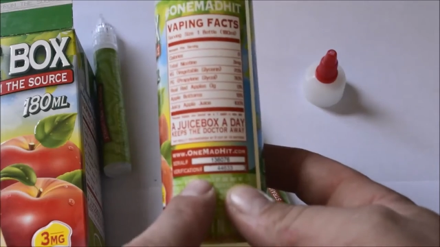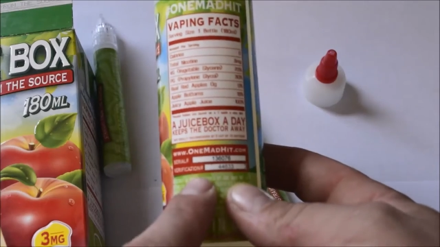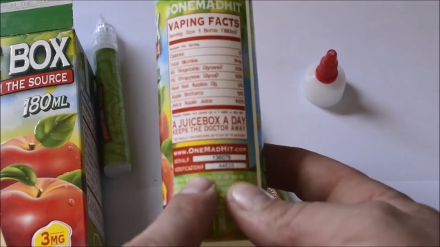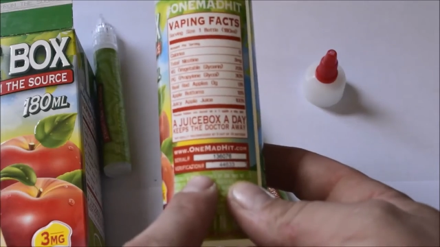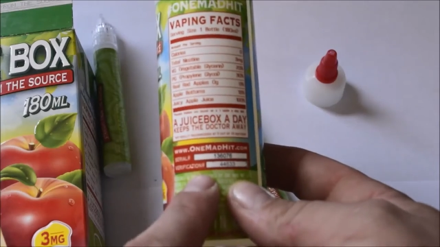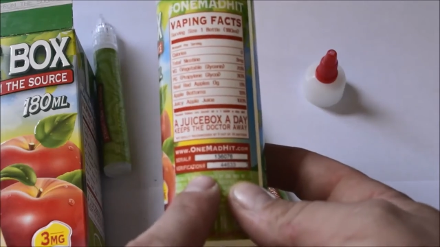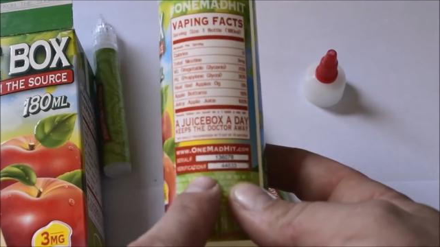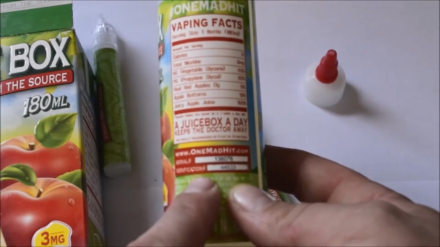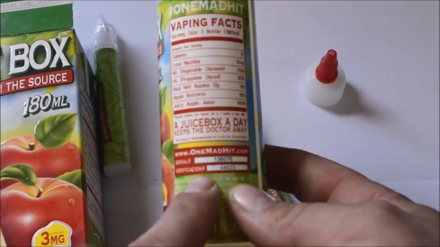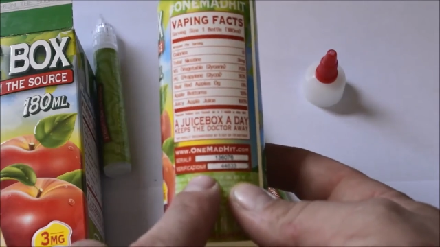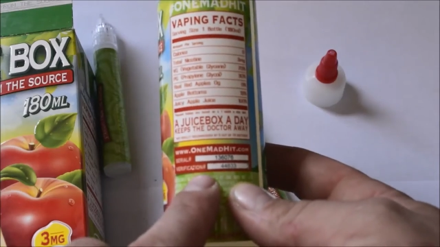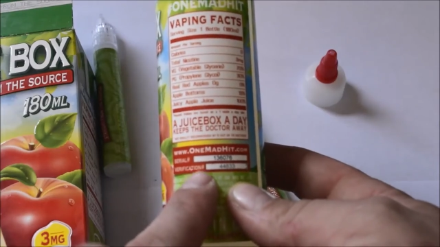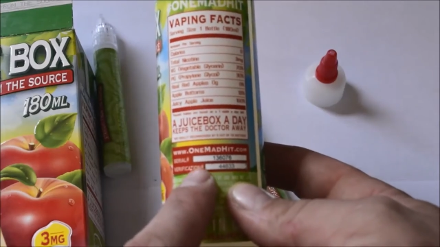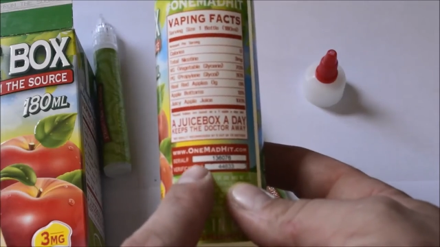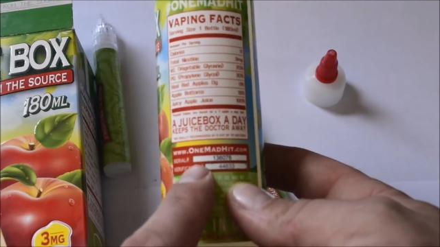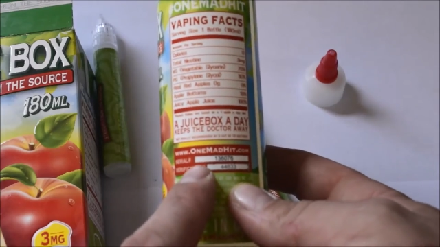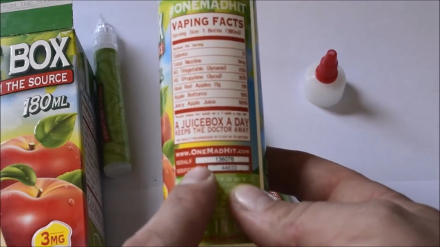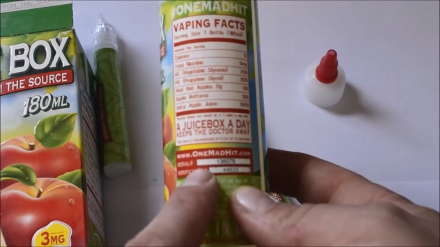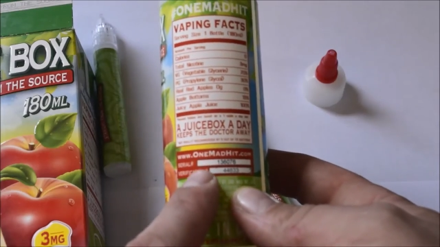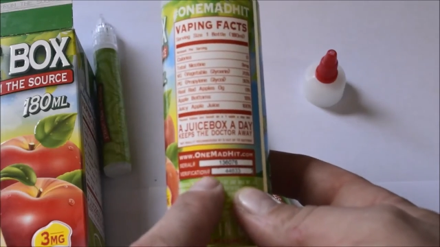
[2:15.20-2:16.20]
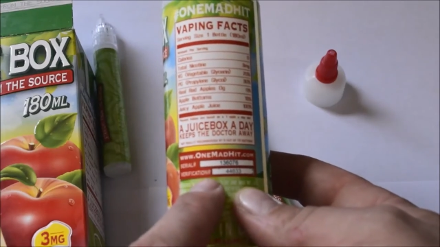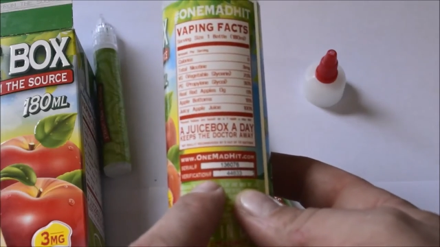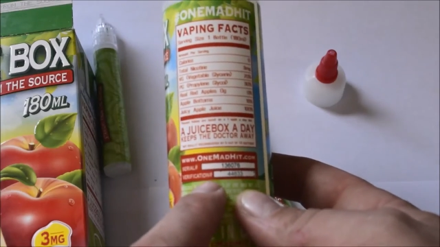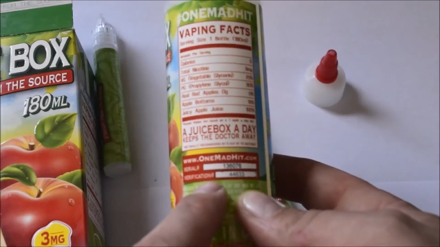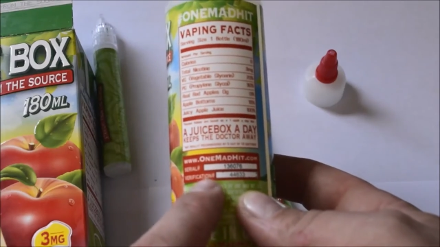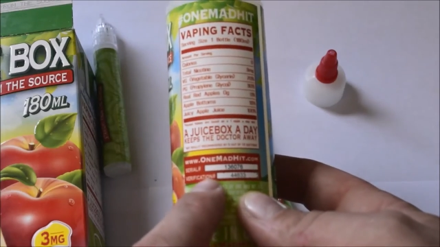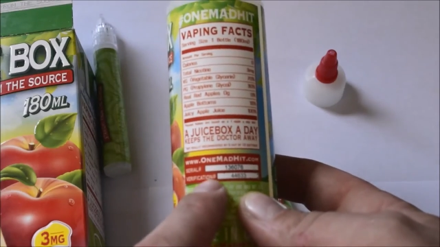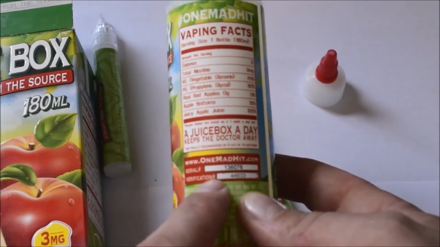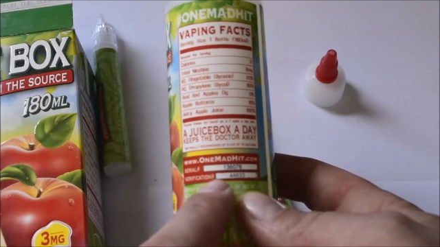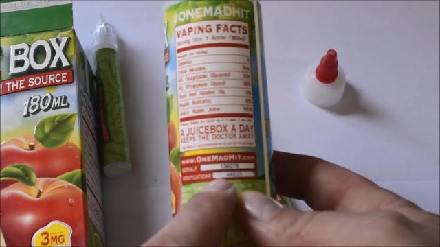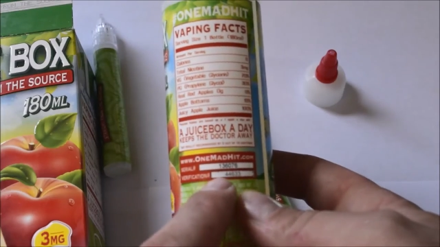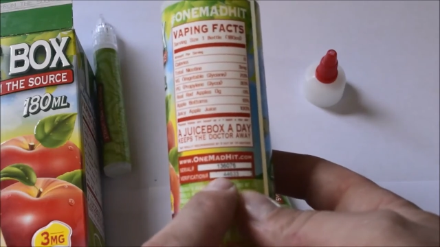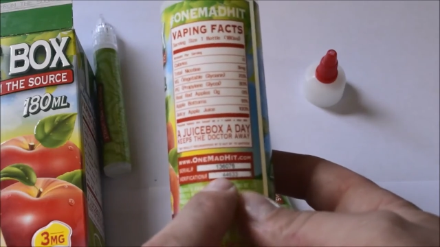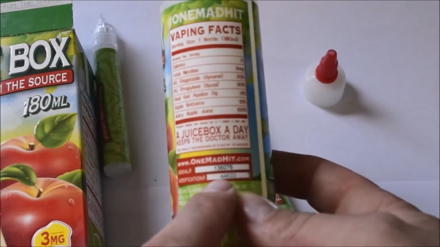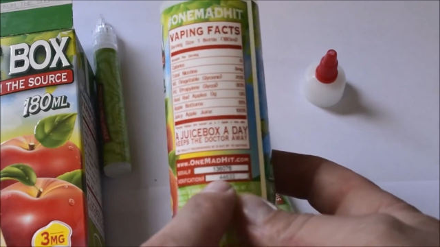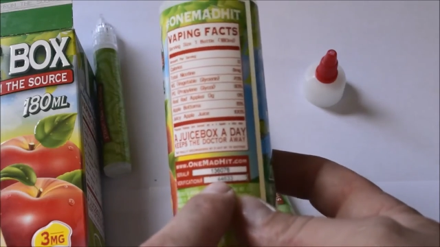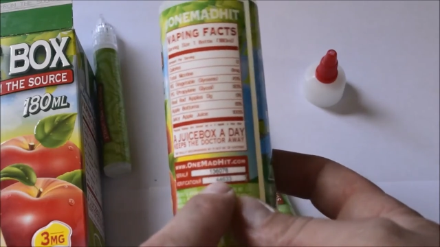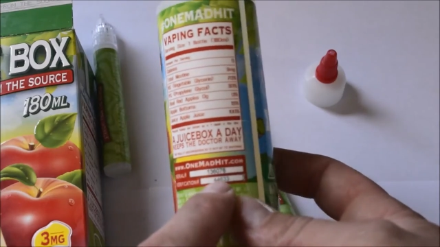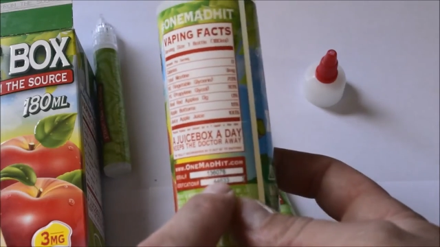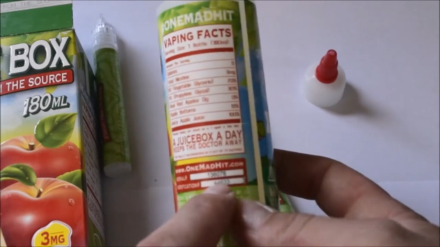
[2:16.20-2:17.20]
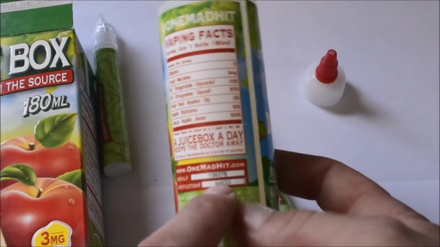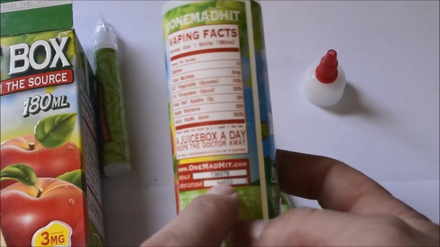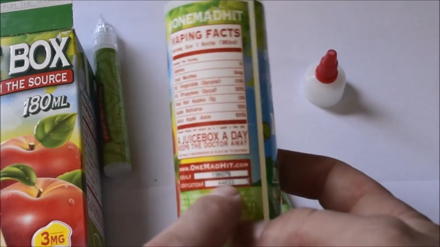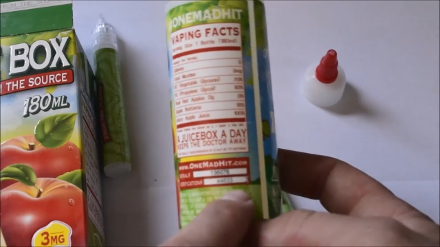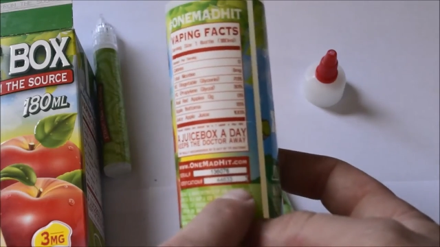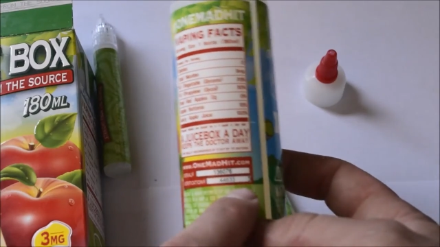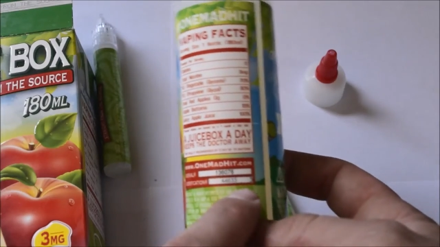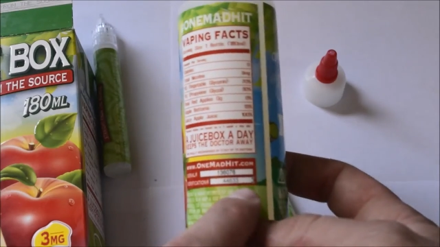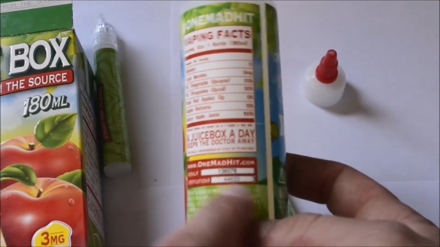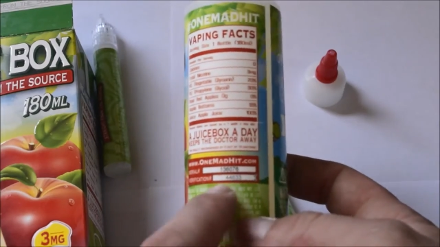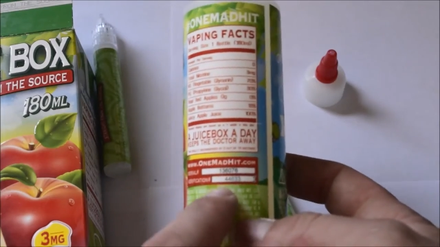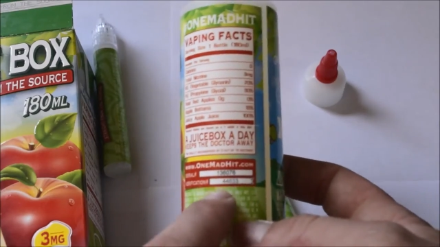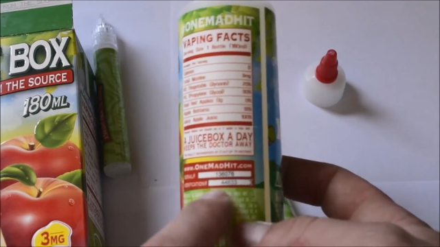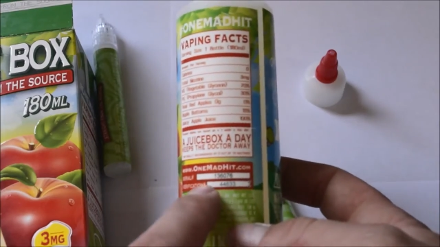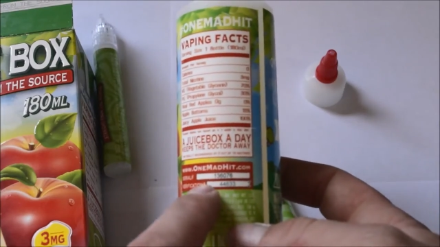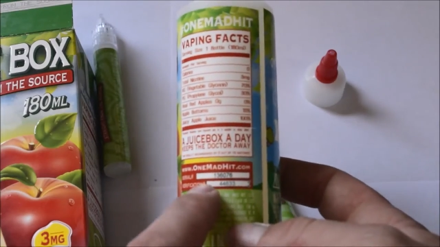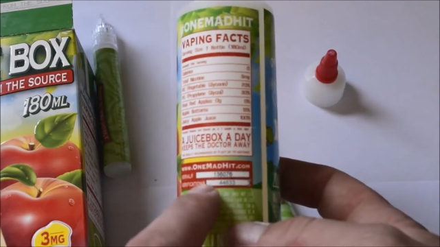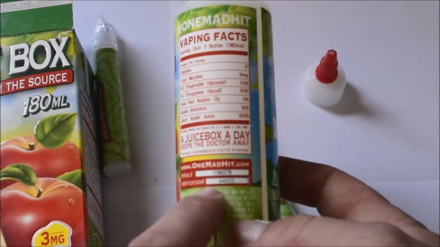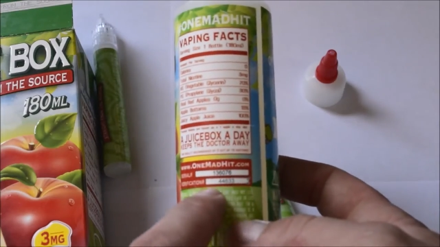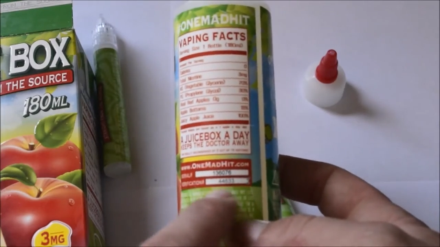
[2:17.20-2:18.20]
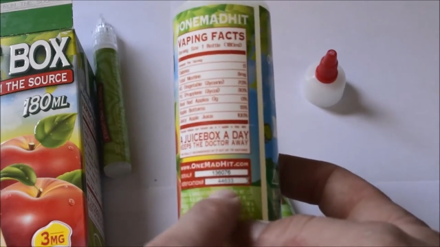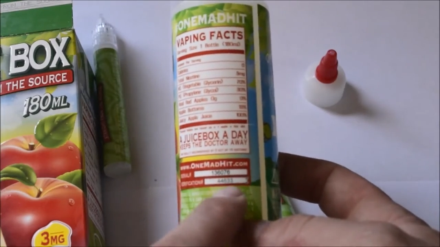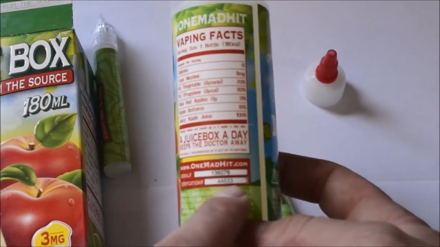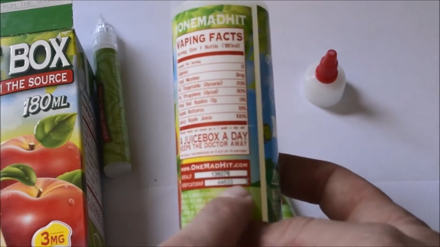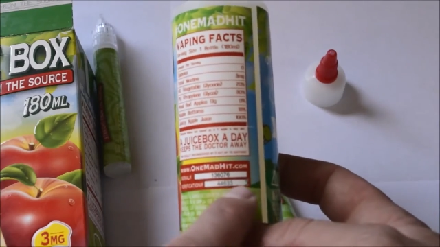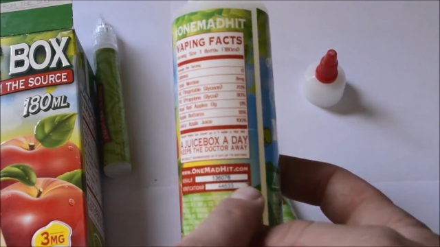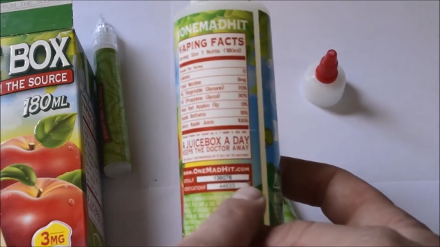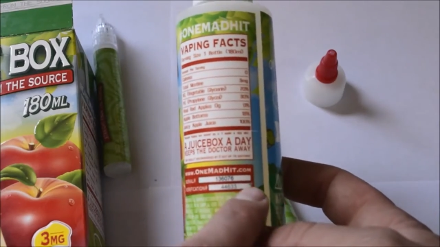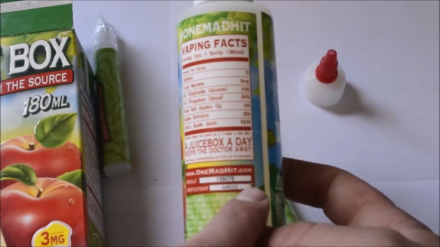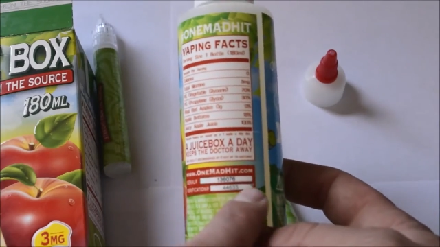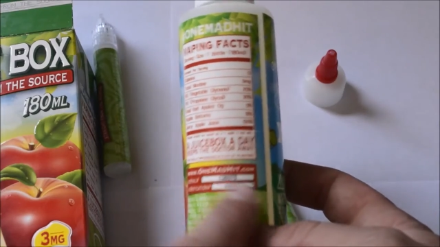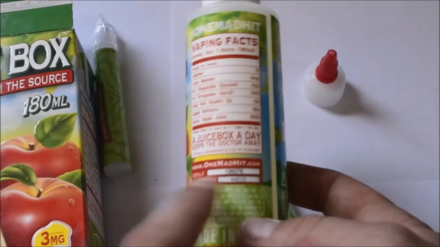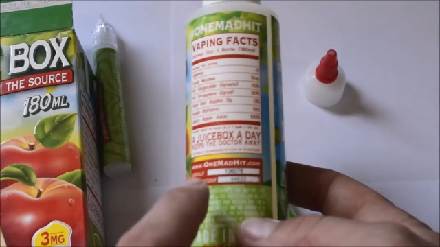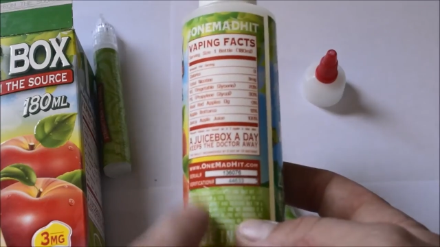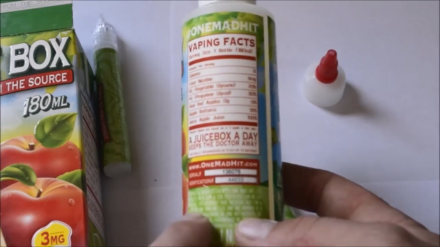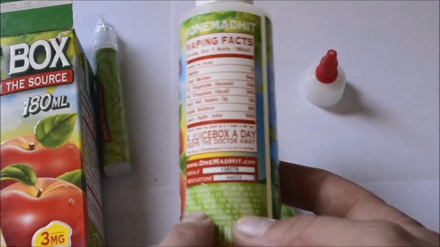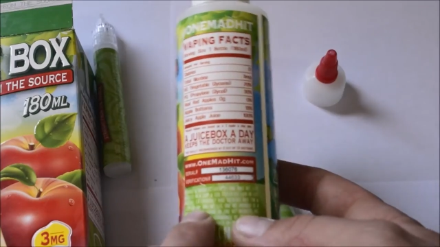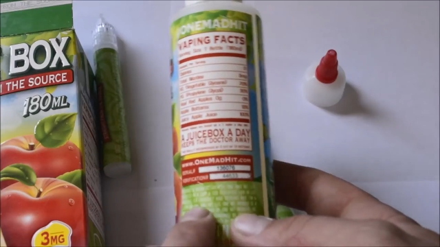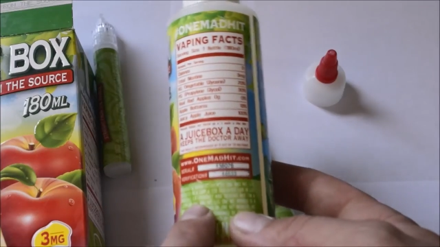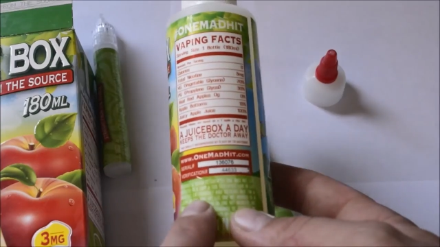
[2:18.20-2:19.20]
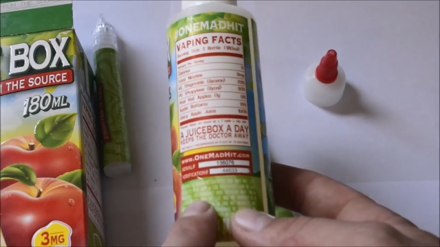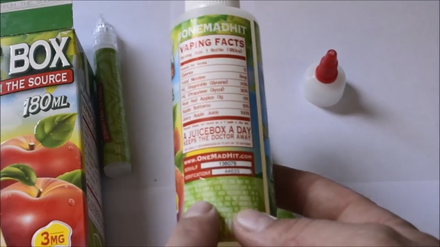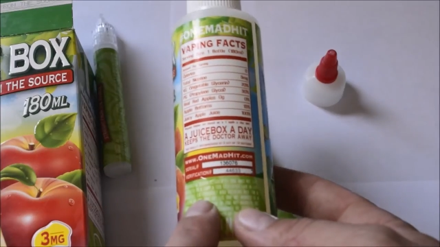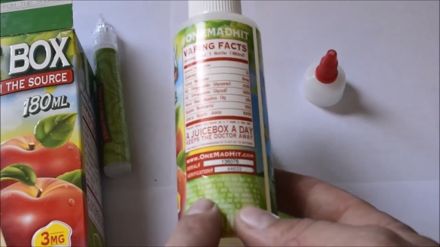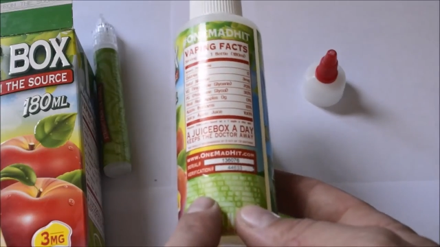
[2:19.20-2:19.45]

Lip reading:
(no speaker visible)